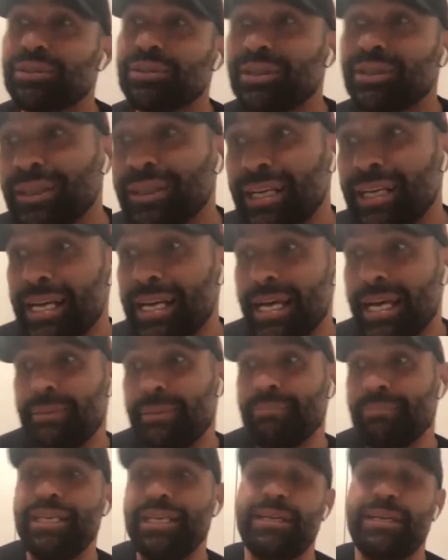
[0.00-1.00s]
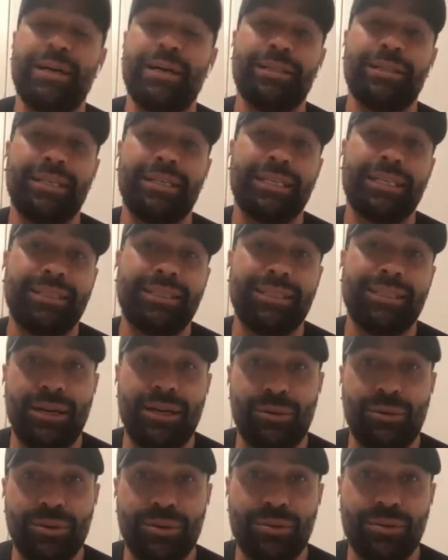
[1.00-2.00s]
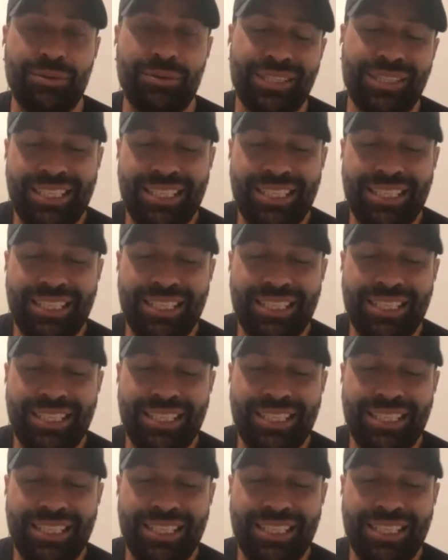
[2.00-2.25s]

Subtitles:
So, man, I like, we're